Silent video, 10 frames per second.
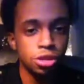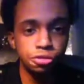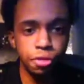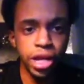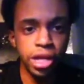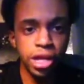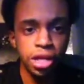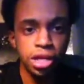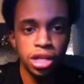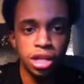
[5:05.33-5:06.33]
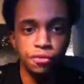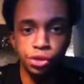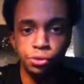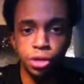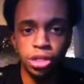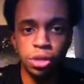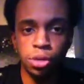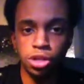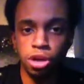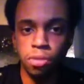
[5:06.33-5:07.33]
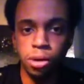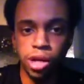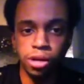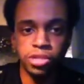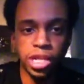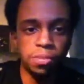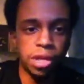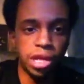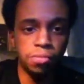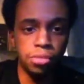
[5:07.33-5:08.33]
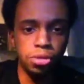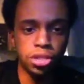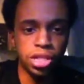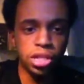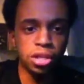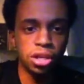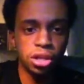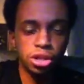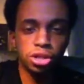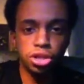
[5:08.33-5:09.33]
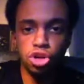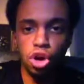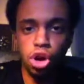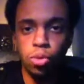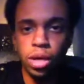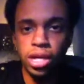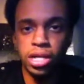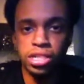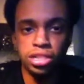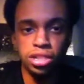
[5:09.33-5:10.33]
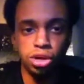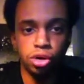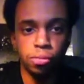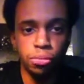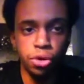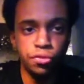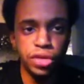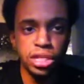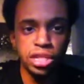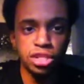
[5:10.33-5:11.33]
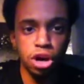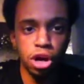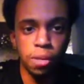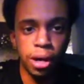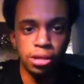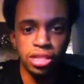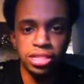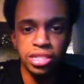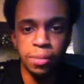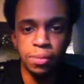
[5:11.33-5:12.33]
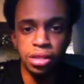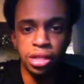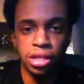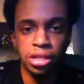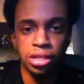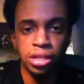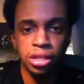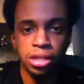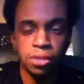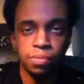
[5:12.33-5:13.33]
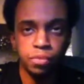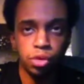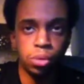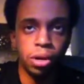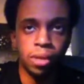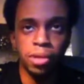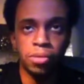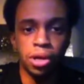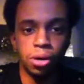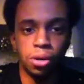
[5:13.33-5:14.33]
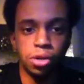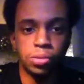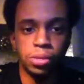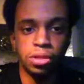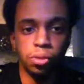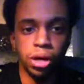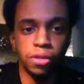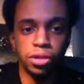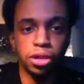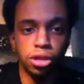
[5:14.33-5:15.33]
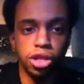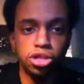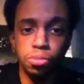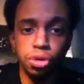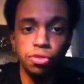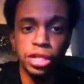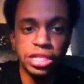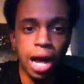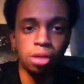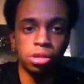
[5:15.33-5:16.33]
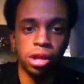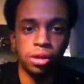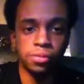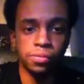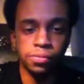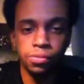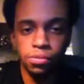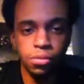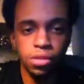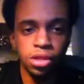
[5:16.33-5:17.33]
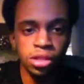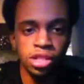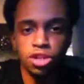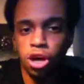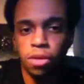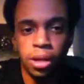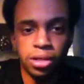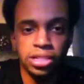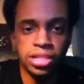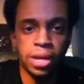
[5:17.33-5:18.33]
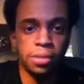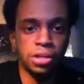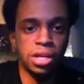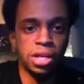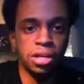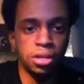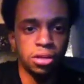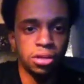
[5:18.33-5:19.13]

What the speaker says: 3, if you really want to talk about entertainment and music, there's always, you know, movies that talk about this type of thing. Well, maybe not always, but whatever. There's movies out there that talk about this type of thing.